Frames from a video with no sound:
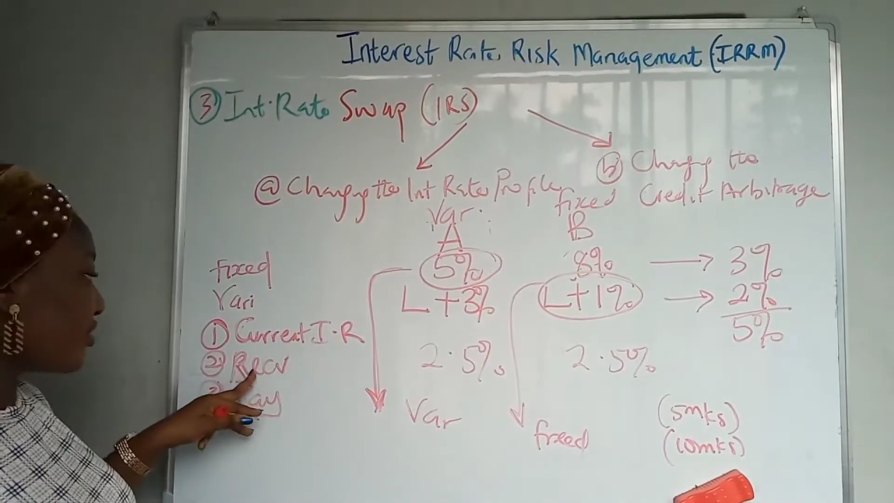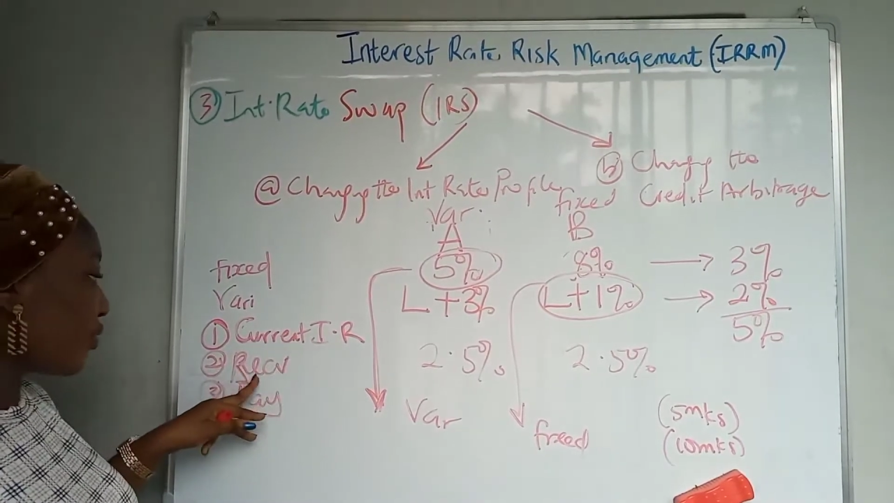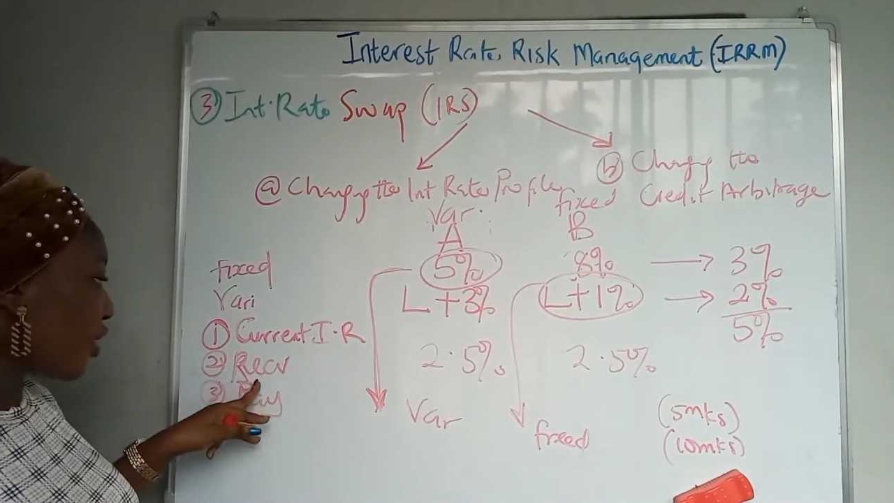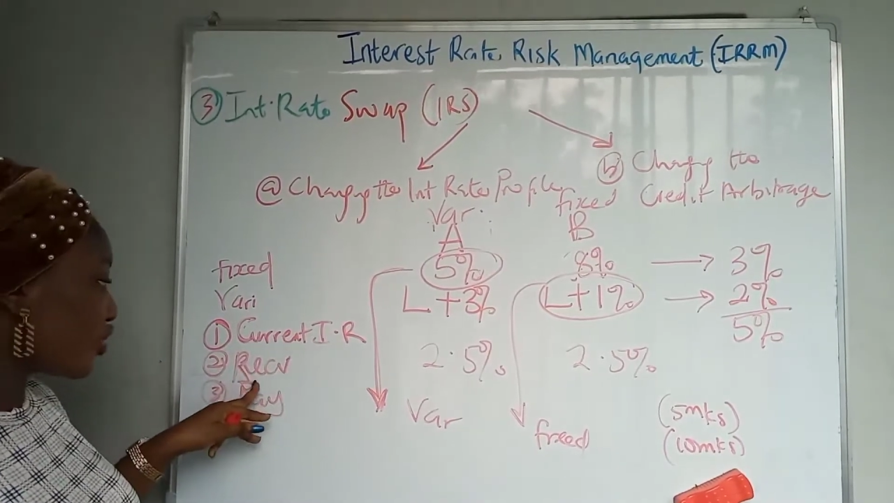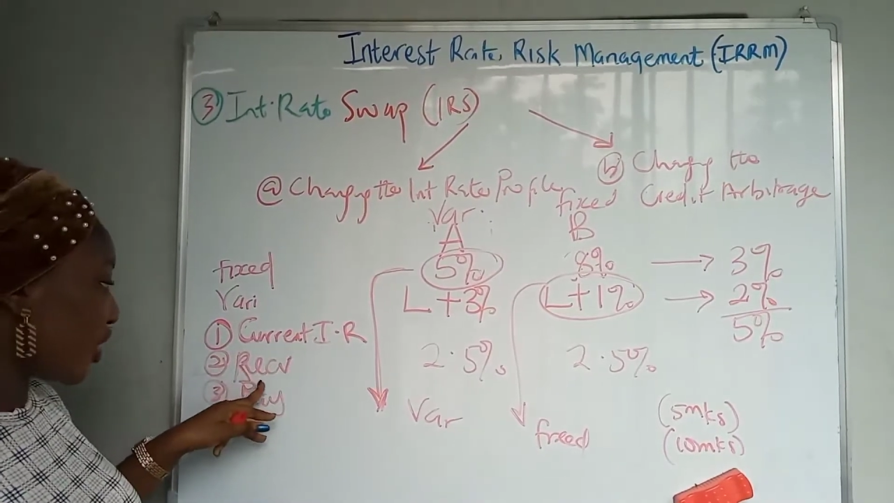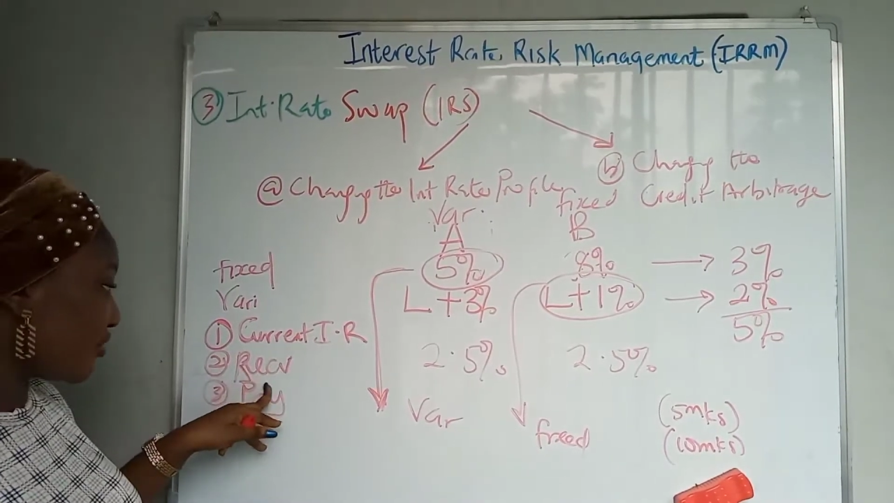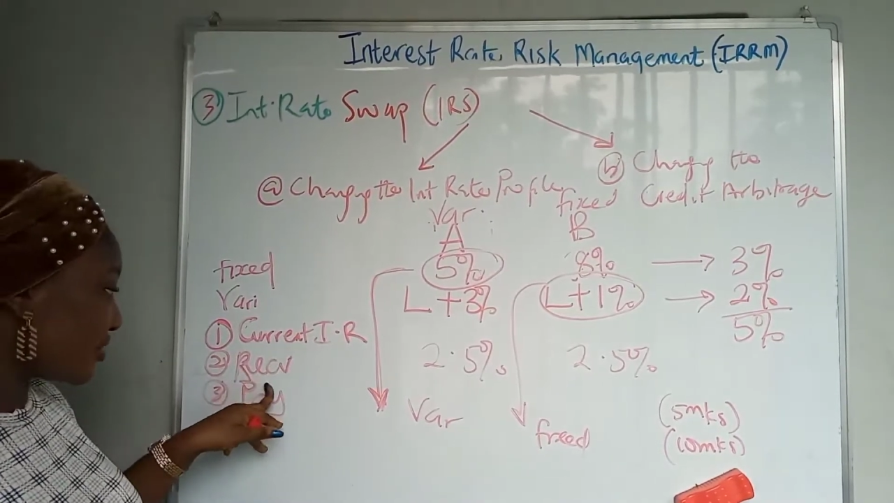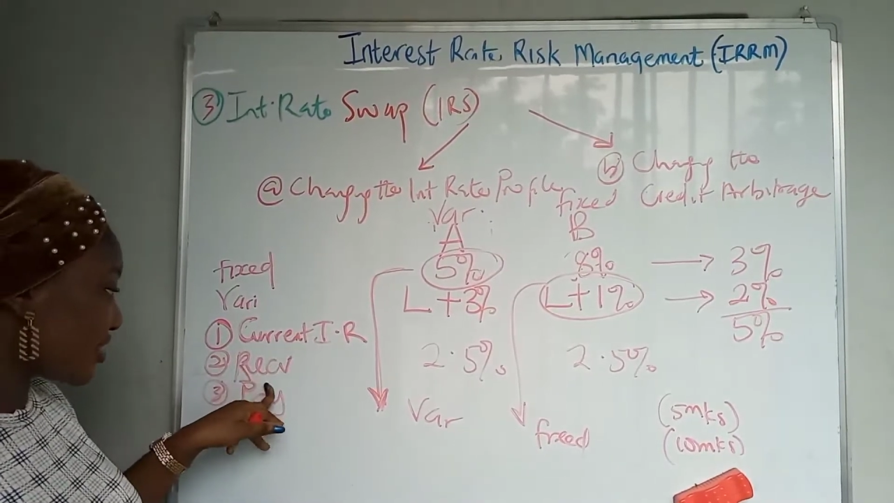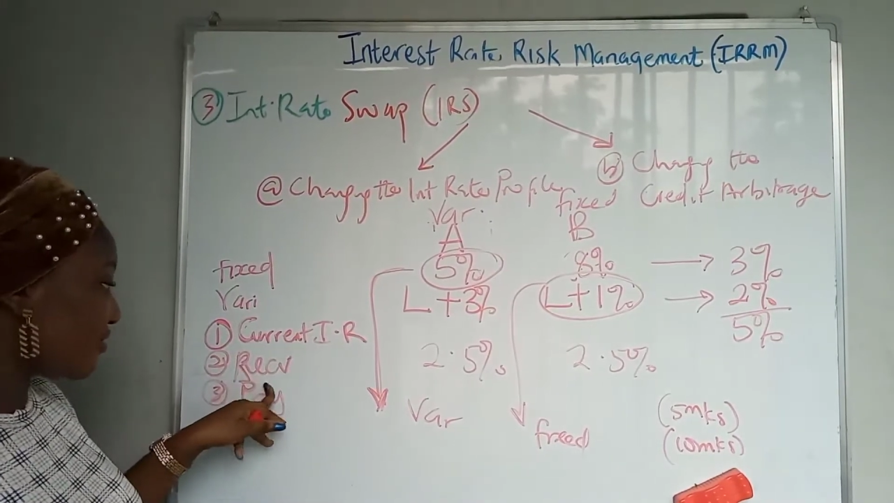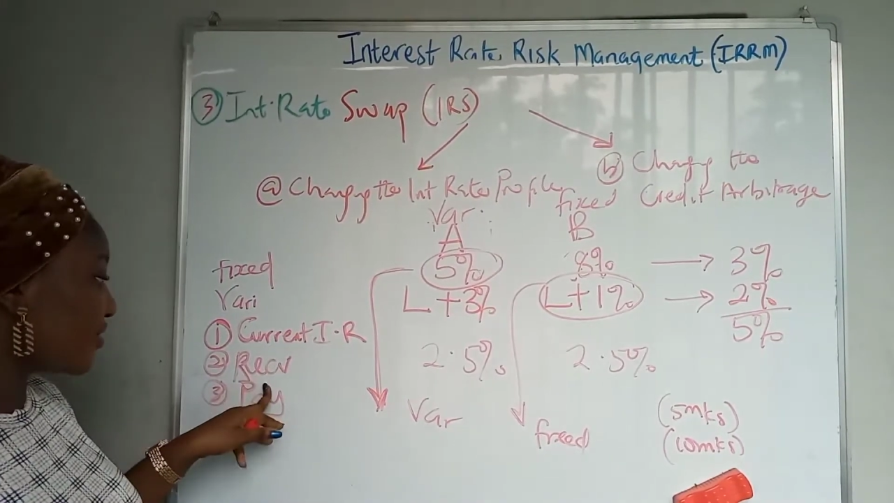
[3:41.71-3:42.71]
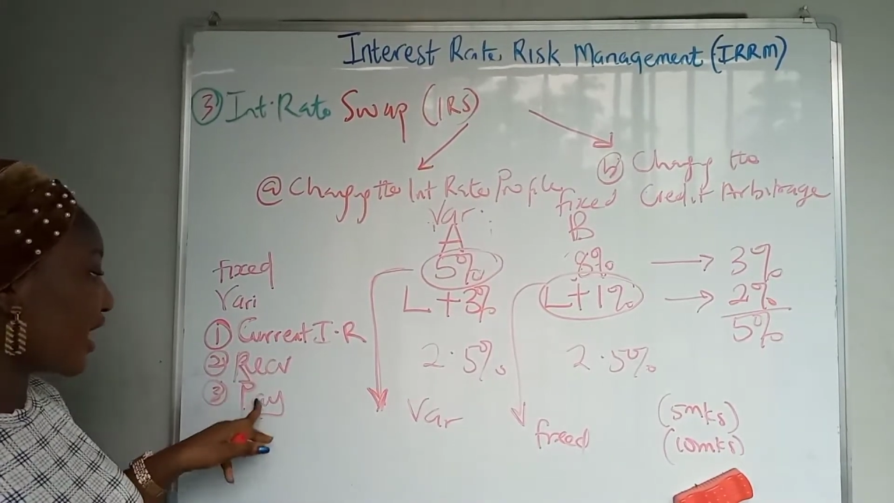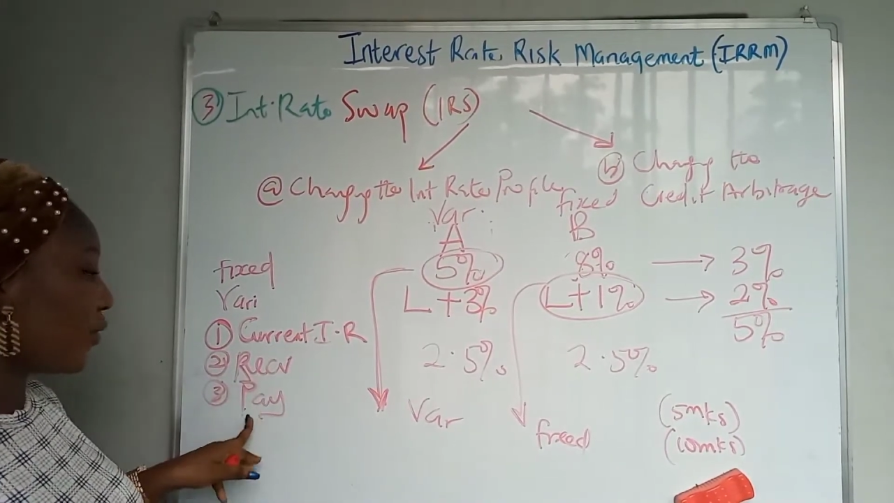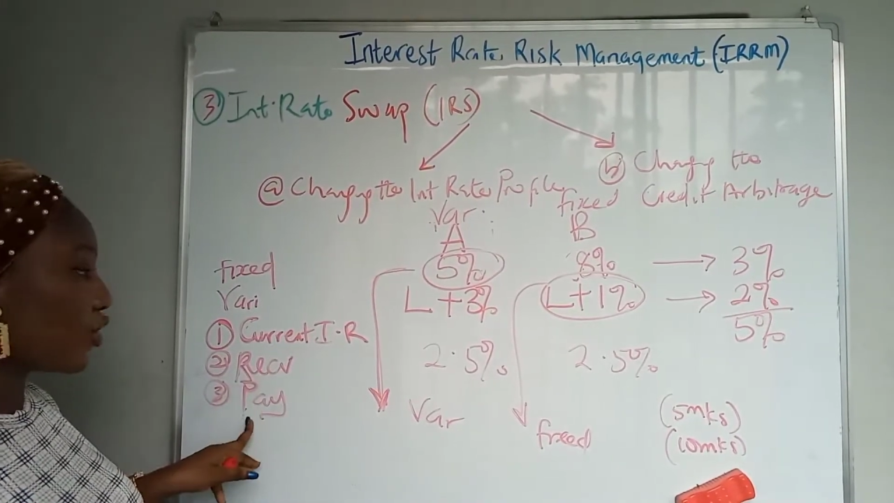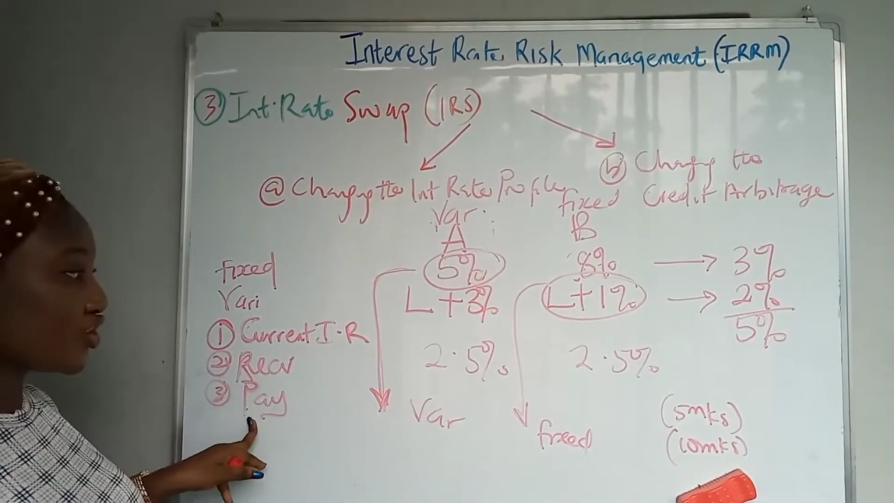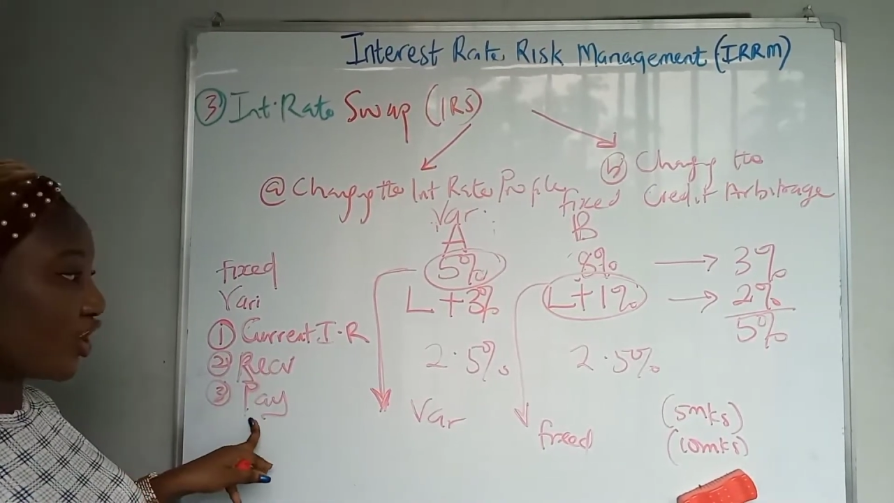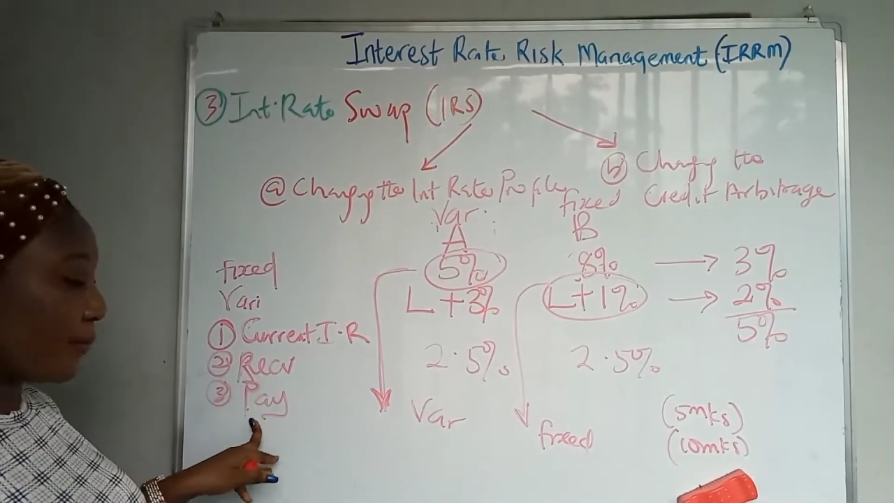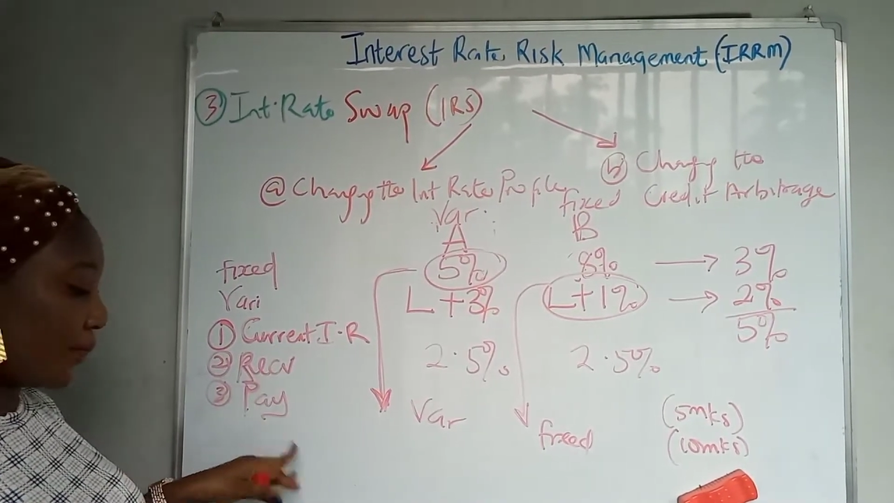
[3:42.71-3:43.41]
what you are receiving and what you are